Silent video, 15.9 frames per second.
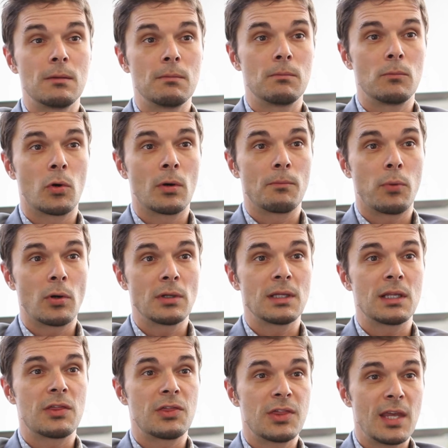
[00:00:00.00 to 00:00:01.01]
more
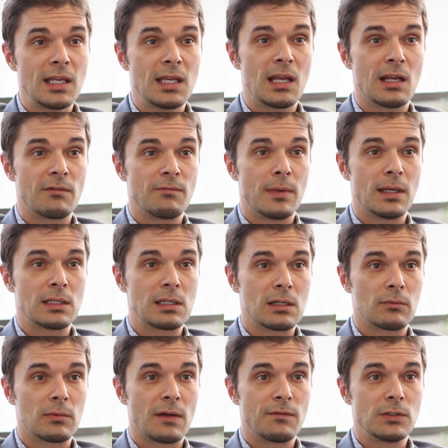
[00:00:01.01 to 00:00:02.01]
importantly, thinking of making a
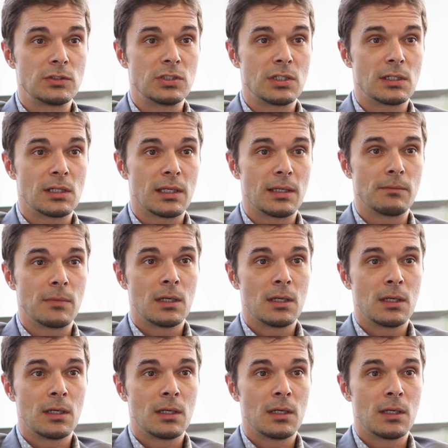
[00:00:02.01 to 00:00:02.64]
refugee claim.